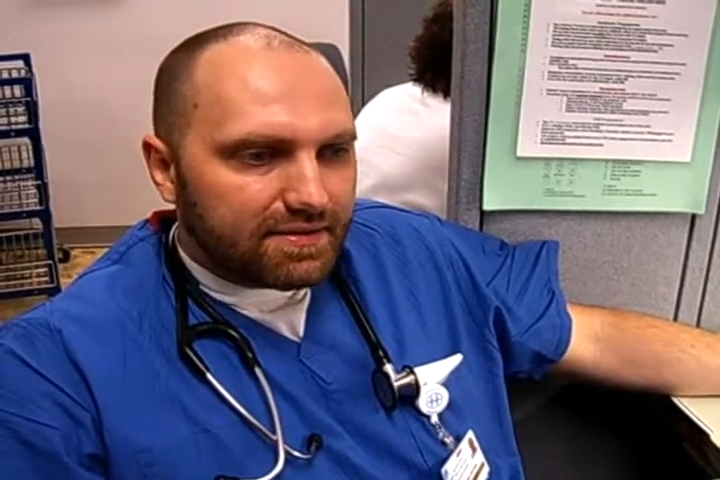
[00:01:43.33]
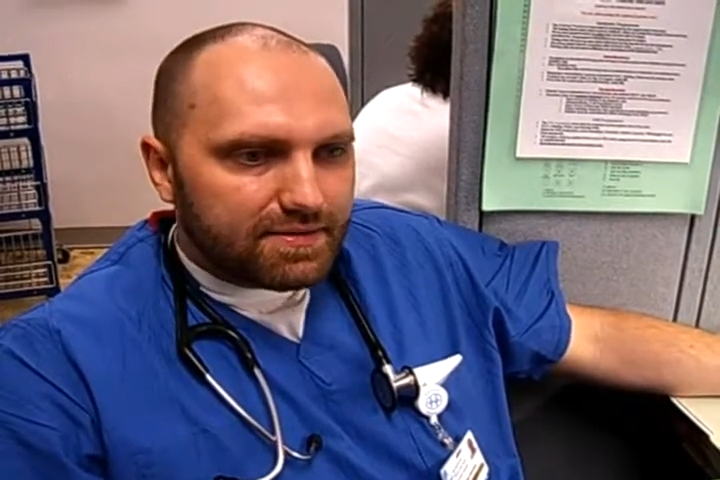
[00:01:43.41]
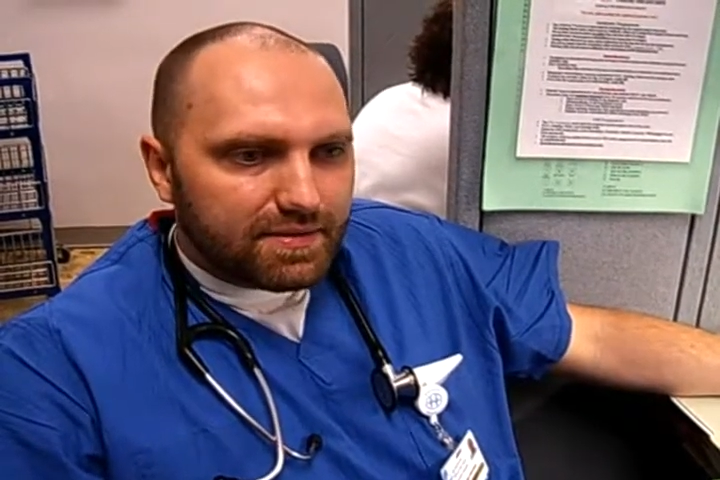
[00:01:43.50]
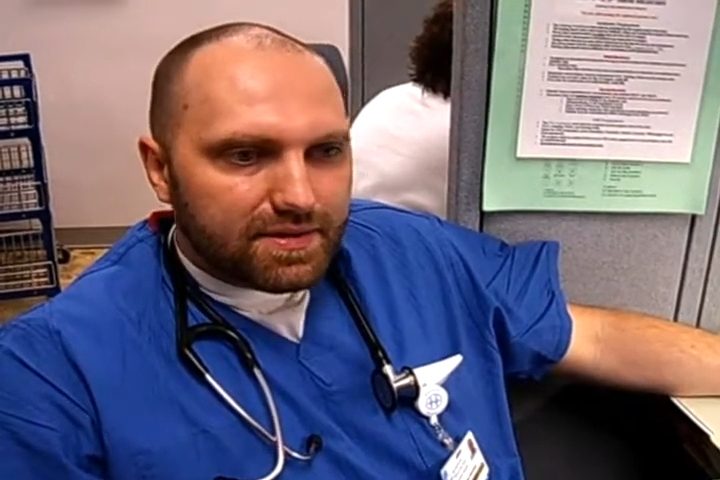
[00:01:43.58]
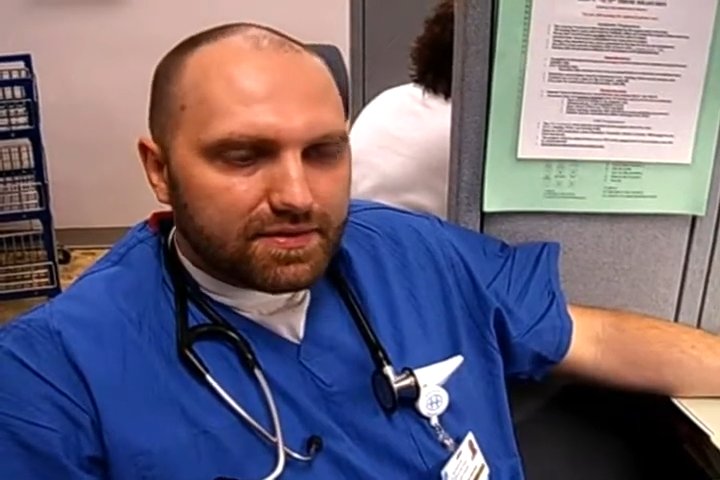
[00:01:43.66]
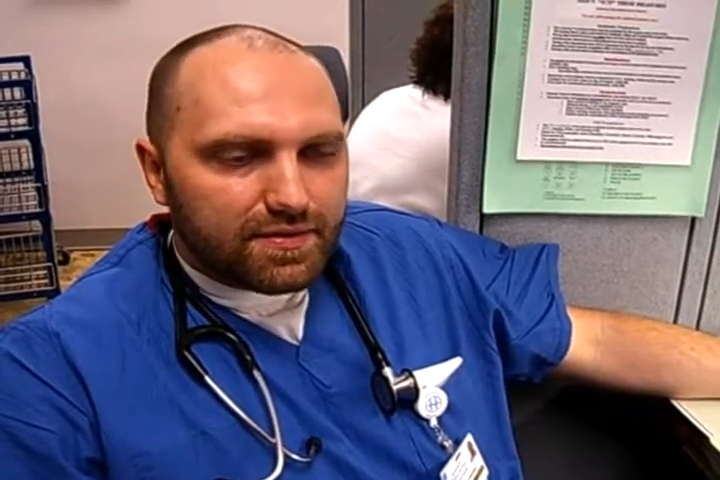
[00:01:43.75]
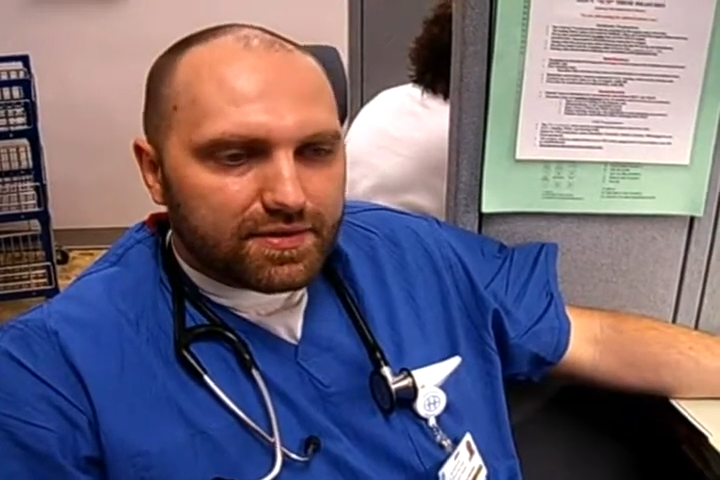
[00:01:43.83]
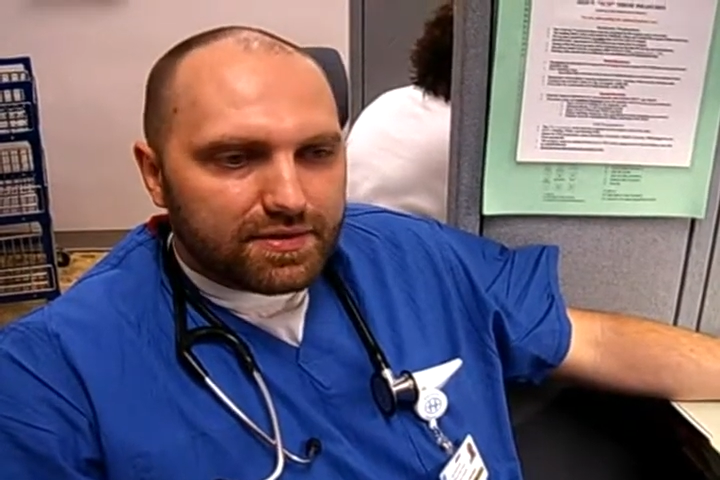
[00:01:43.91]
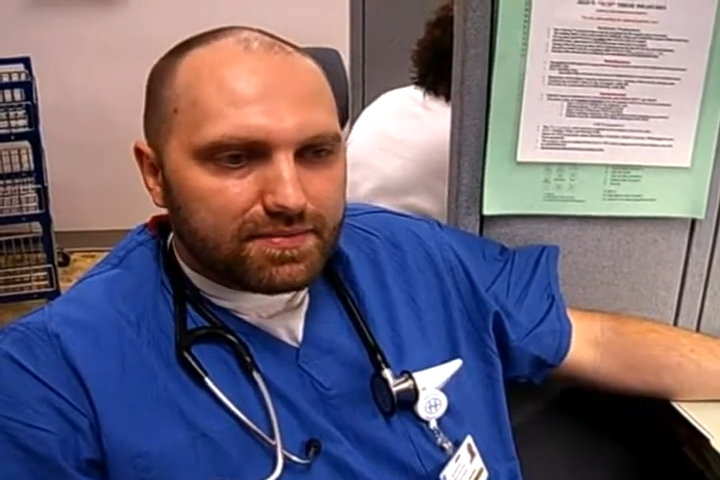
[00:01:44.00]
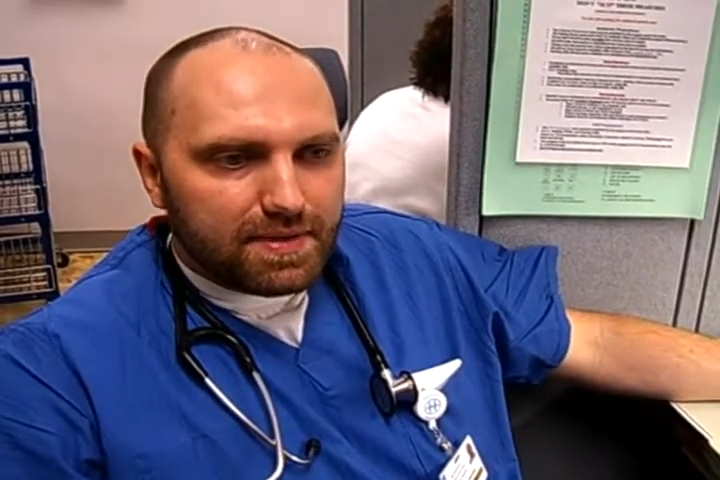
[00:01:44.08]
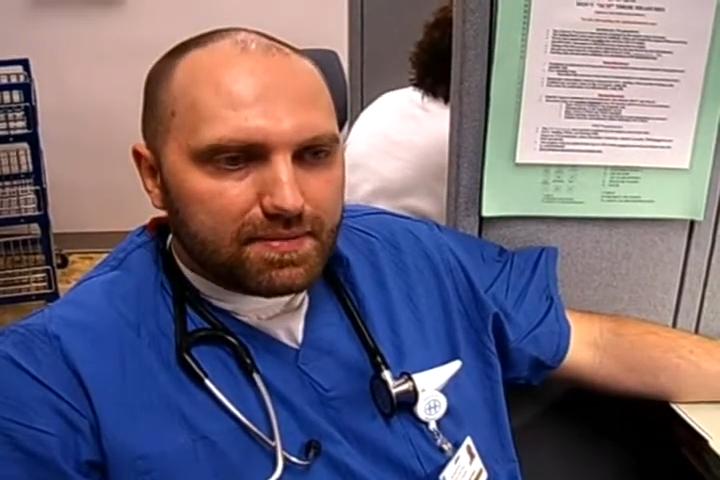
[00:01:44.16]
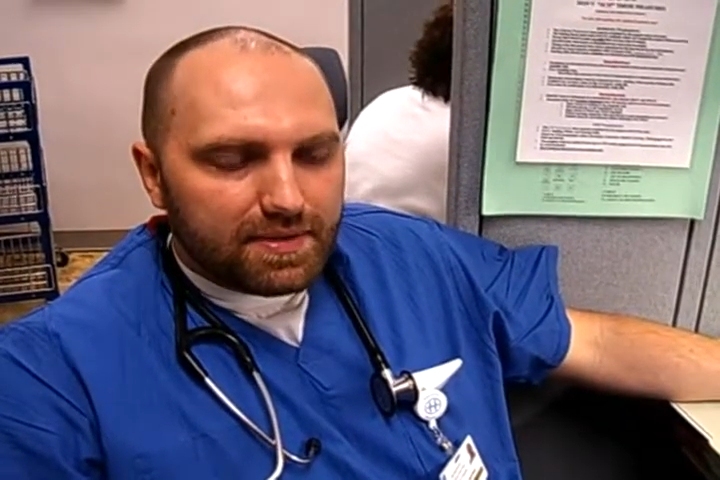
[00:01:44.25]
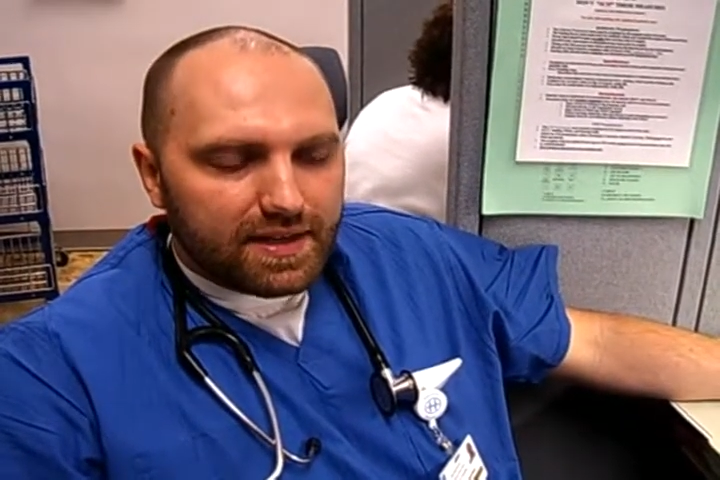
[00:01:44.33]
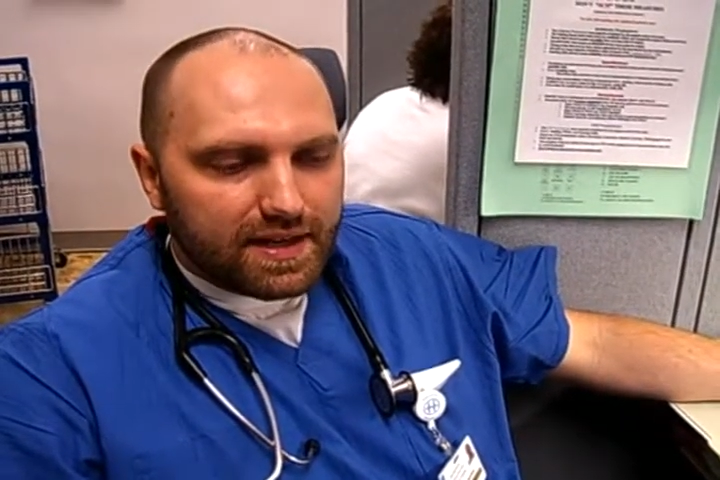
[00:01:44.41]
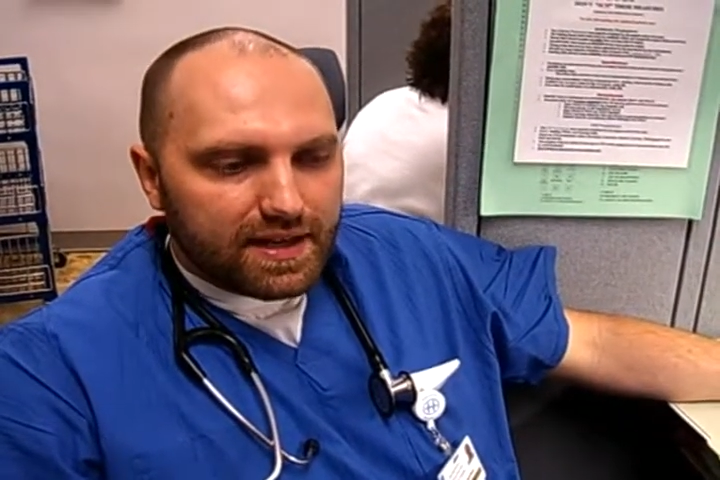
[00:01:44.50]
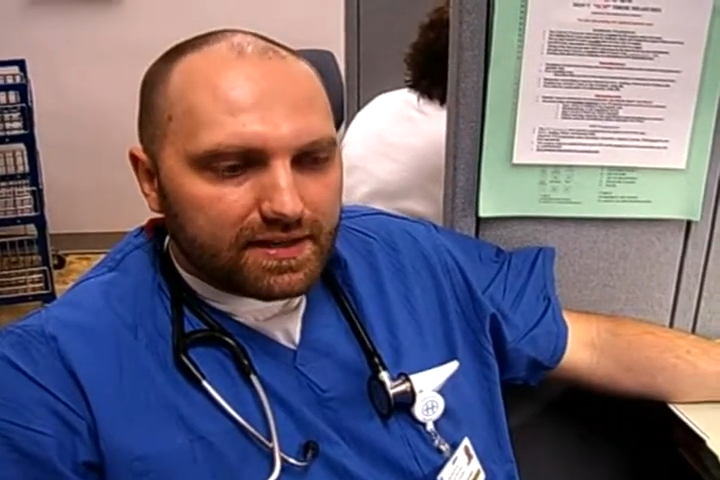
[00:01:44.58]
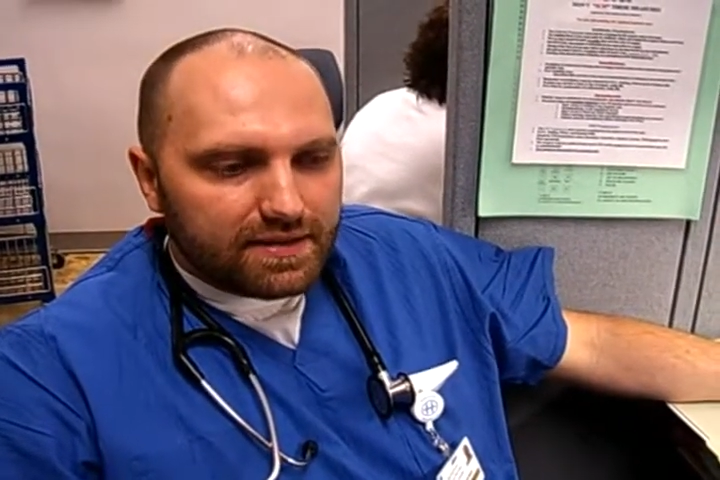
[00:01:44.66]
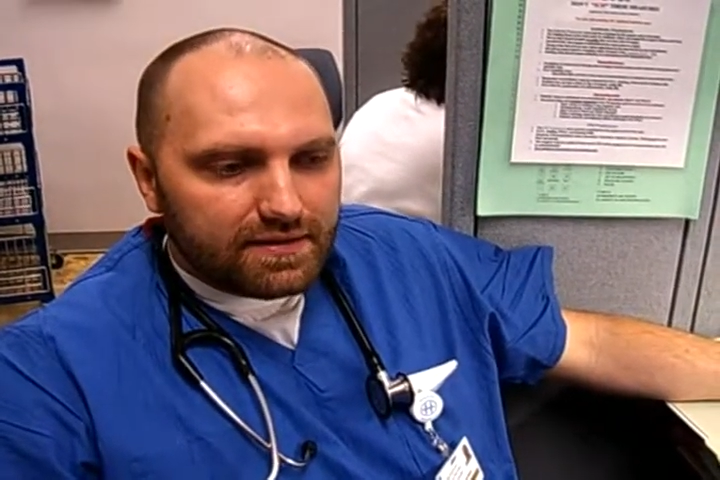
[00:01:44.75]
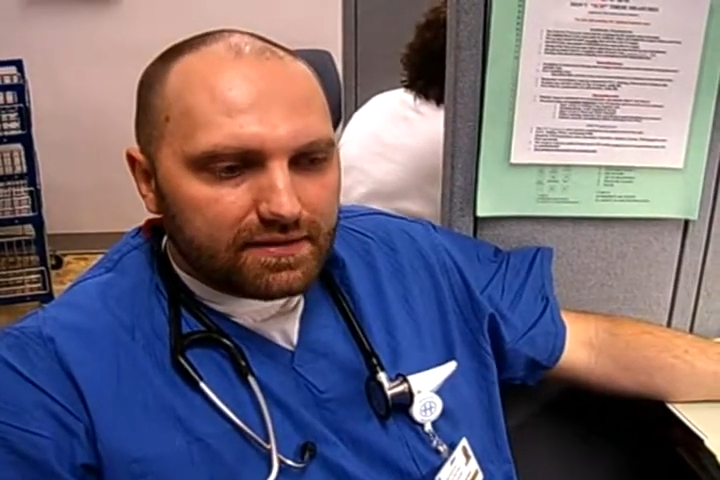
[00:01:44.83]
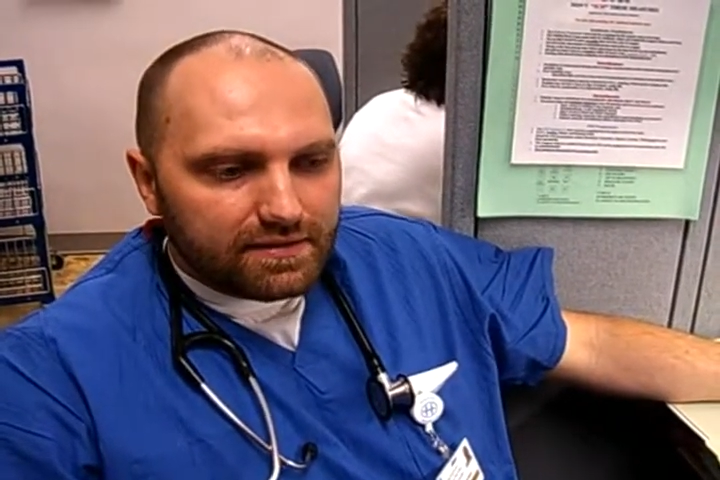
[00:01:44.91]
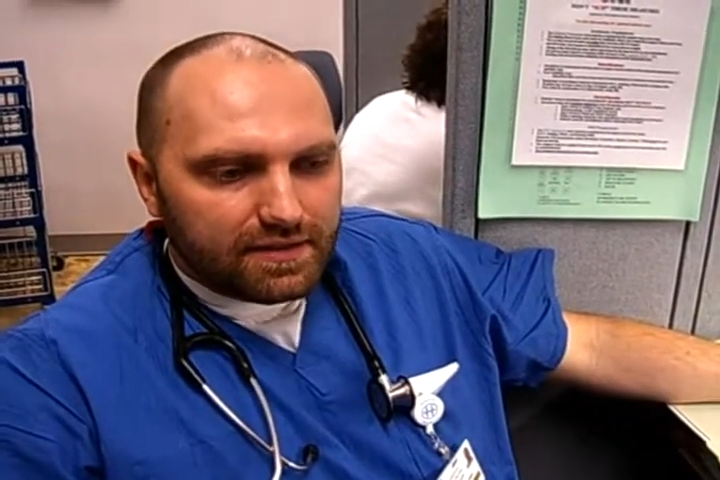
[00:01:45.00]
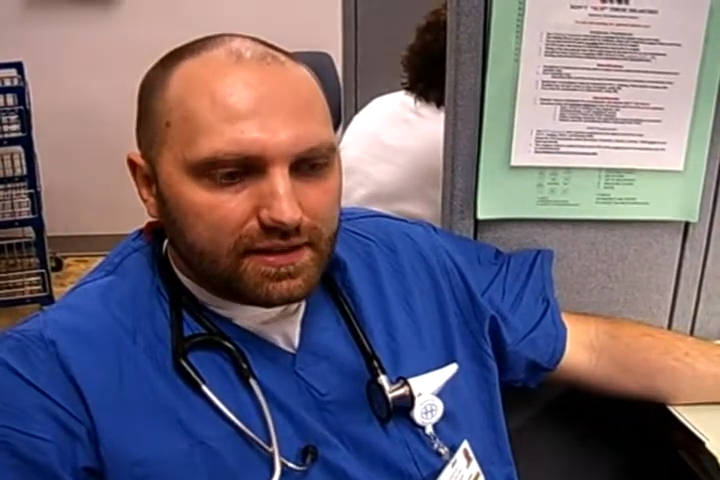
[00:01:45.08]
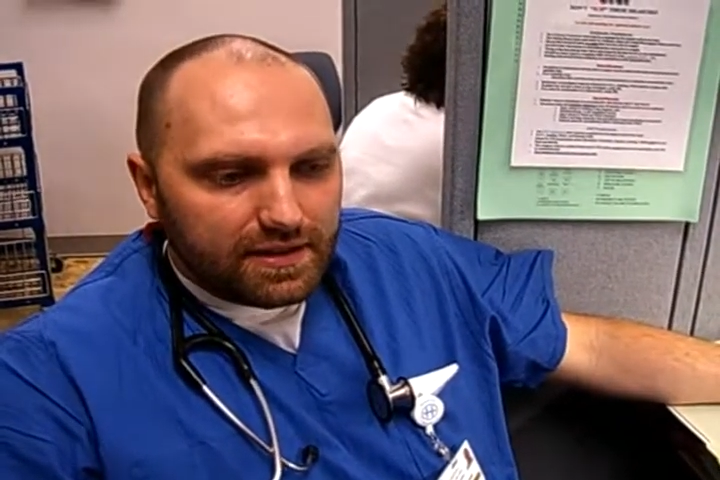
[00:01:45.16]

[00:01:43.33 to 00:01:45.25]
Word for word: was one of the first people I had to